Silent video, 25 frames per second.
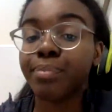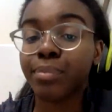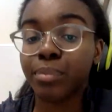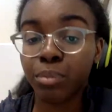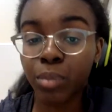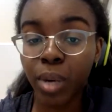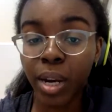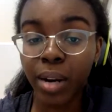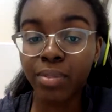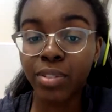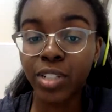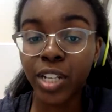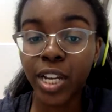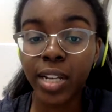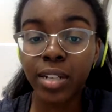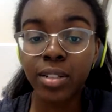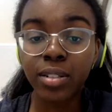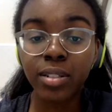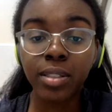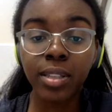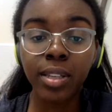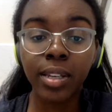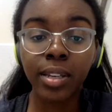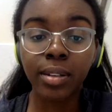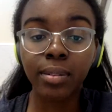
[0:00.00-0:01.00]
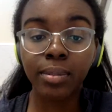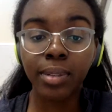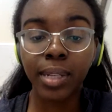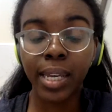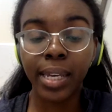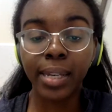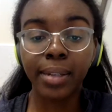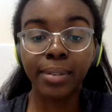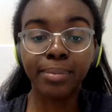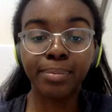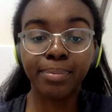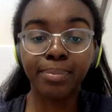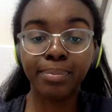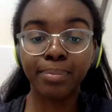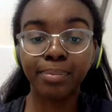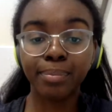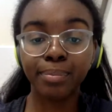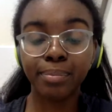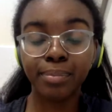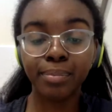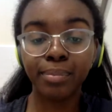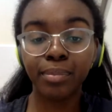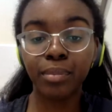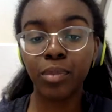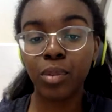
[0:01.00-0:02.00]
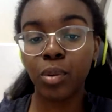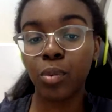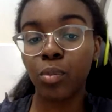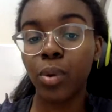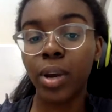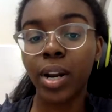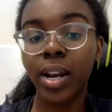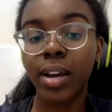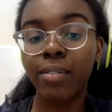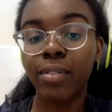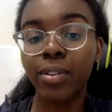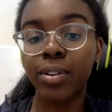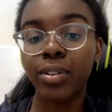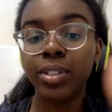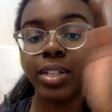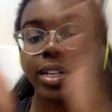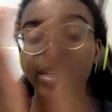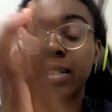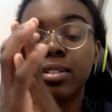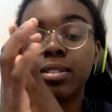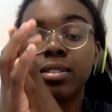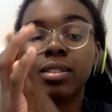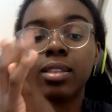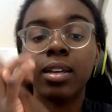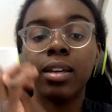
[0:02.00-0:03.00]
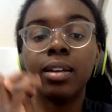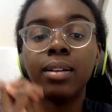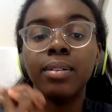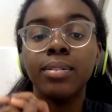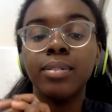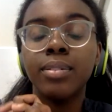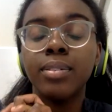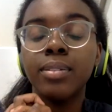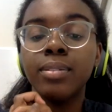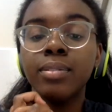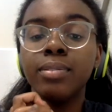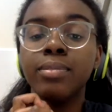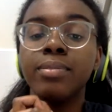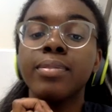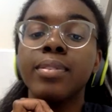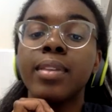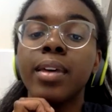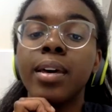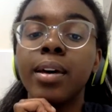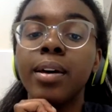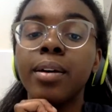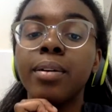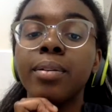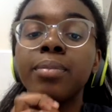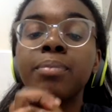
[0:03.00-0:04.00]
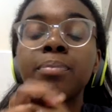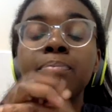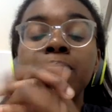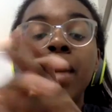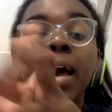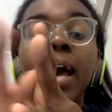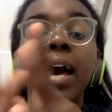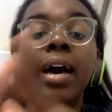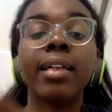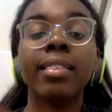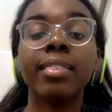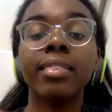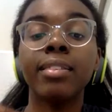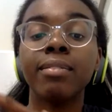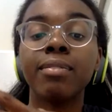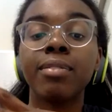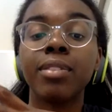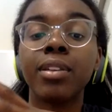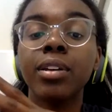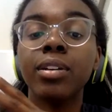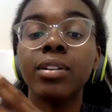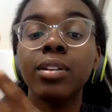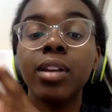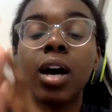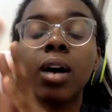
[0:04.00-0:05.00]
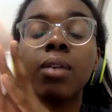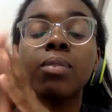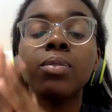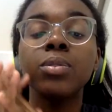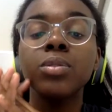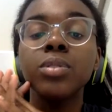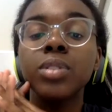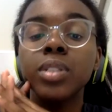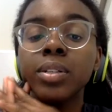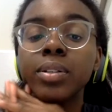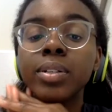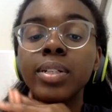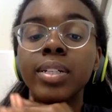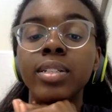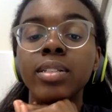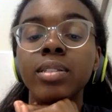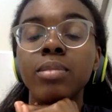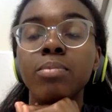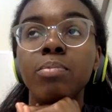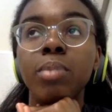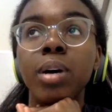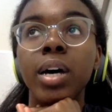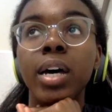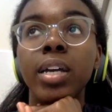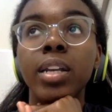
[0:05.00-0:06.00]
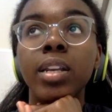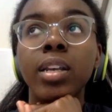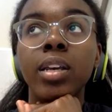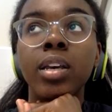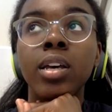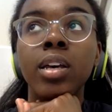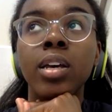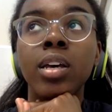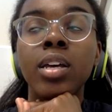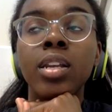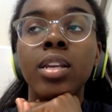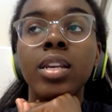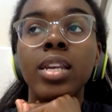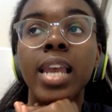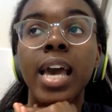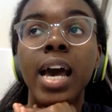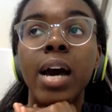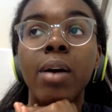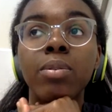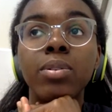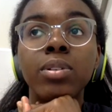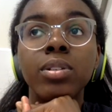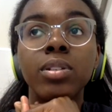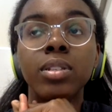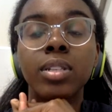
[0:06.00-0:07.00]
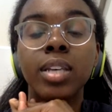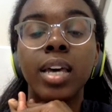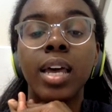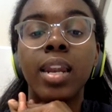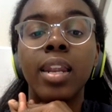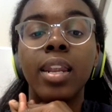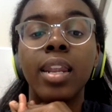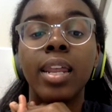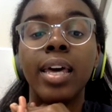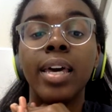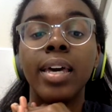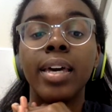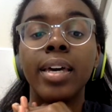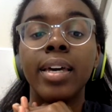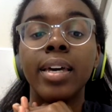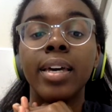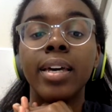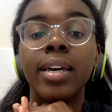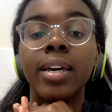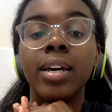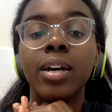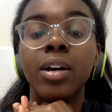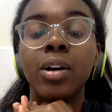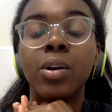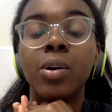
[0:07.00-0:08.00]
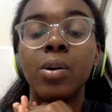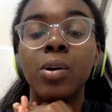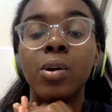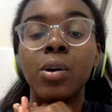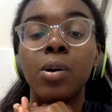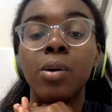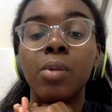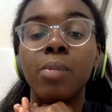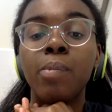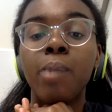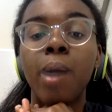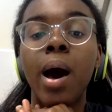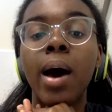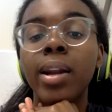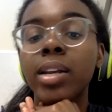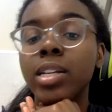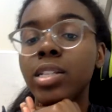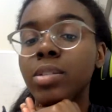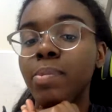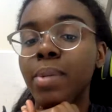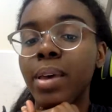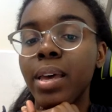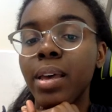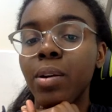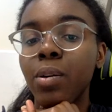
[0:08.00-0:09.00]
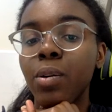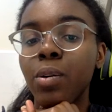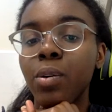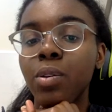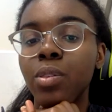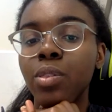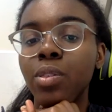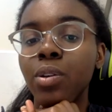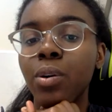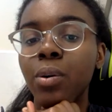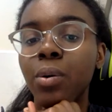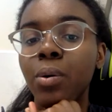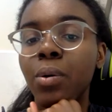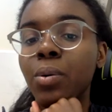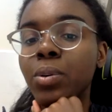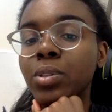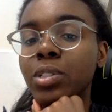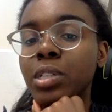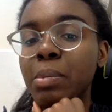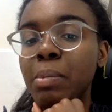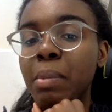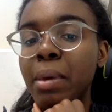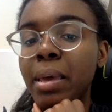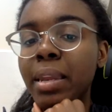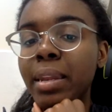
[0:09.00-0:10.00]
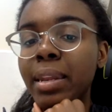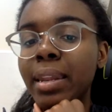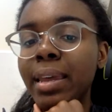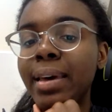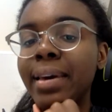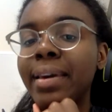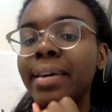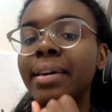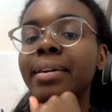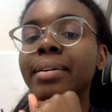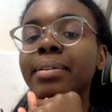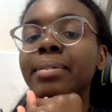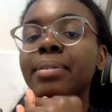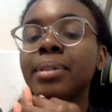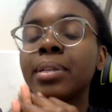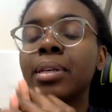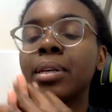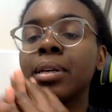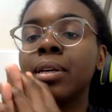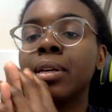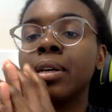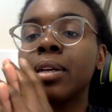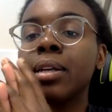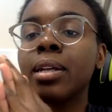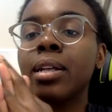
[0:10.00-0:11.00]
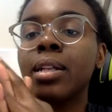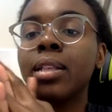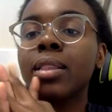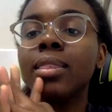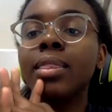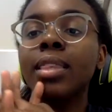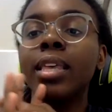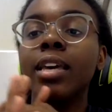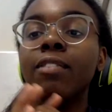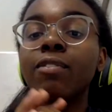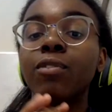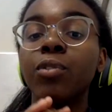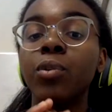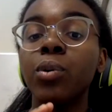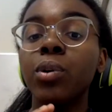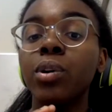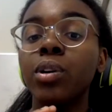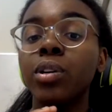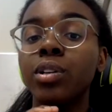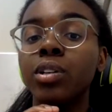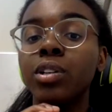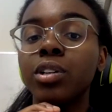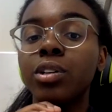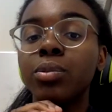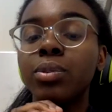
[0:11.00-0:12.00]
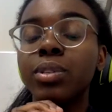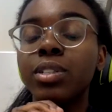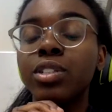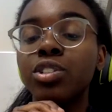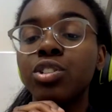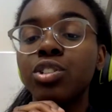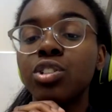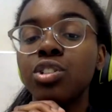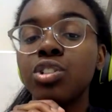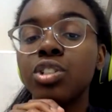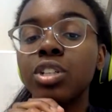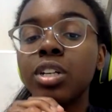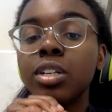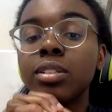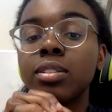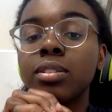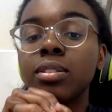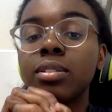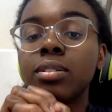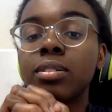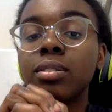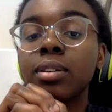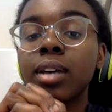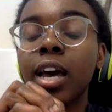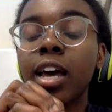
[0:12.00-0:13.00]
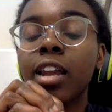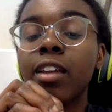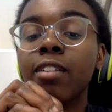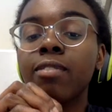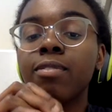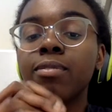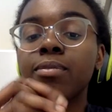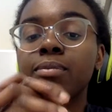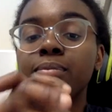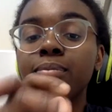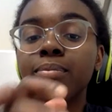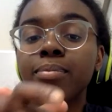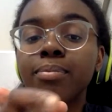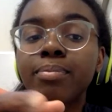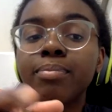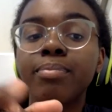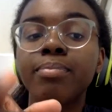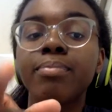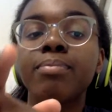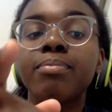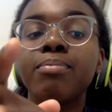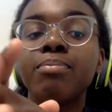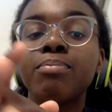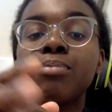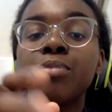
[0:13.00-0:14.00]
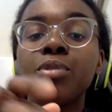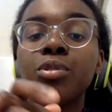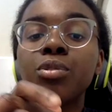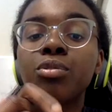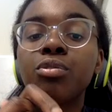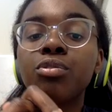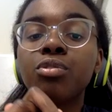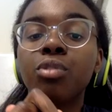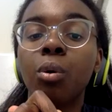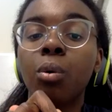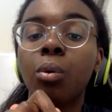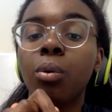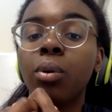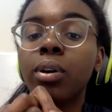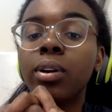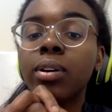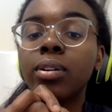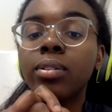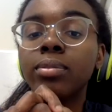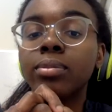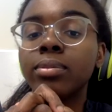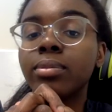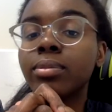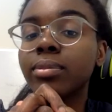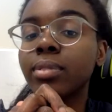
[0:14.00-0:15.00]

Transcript: might have changed the like whatever, changed the path of the novel series. But now it's just kind of like her punishment, or the ultimate like thing for her to do is to just kind of move forward